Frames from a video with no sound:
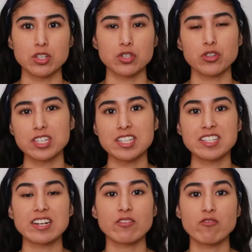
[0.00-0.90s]
So this
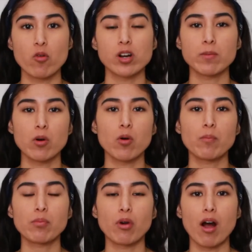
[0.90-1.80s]
is an affordable
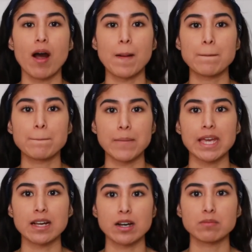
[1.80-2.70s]
prom
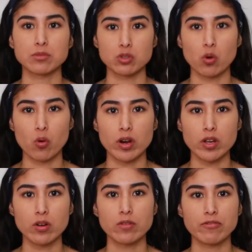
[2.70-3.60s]
makeup
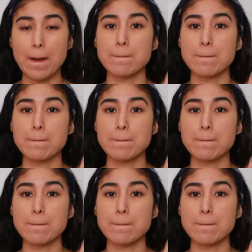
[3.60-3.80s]
tutorial,